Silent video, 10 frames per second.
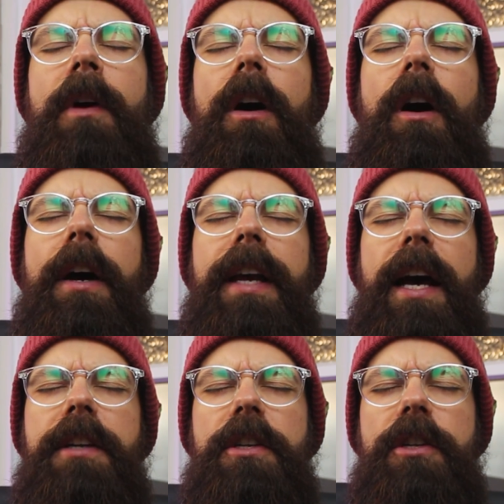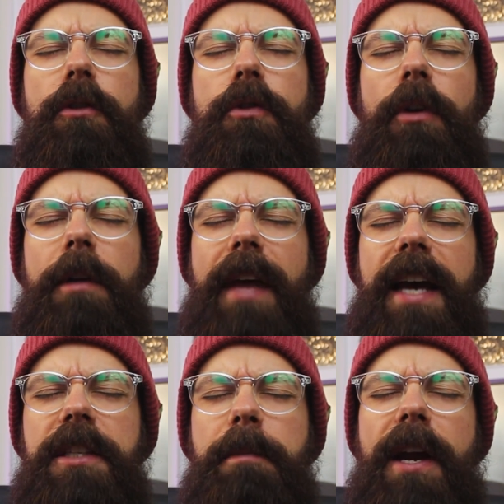oh yeah, just use all of
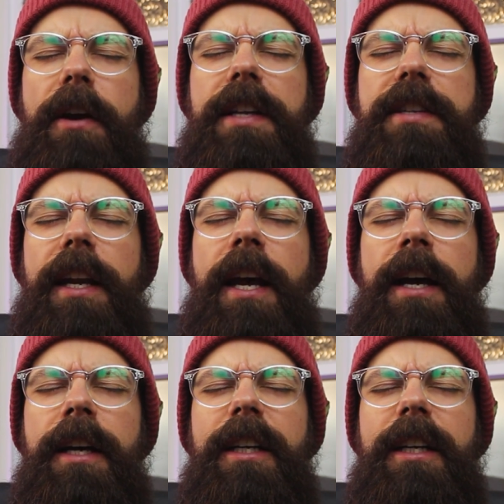that experience and